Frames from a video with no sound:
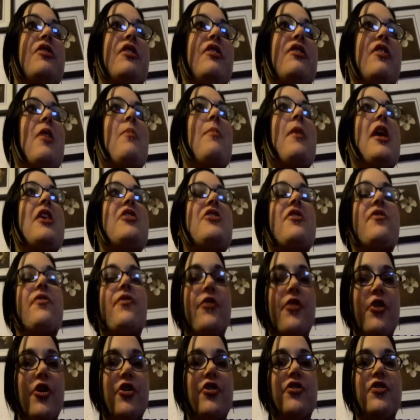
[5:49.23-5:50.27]
since I made the
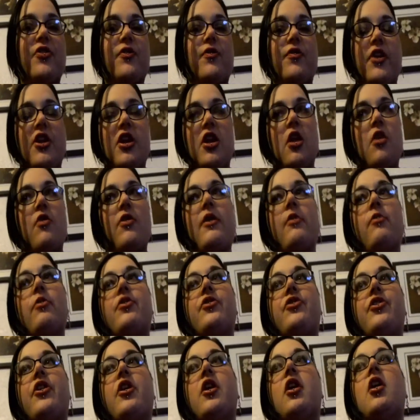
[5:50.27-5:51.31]
first video that
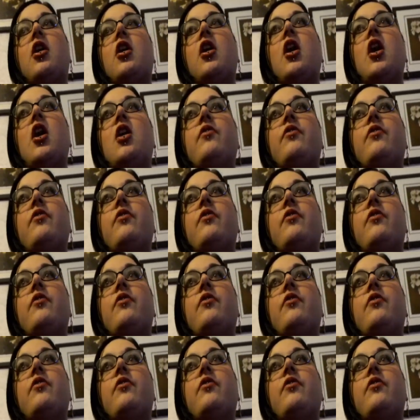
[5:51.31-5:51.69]
was the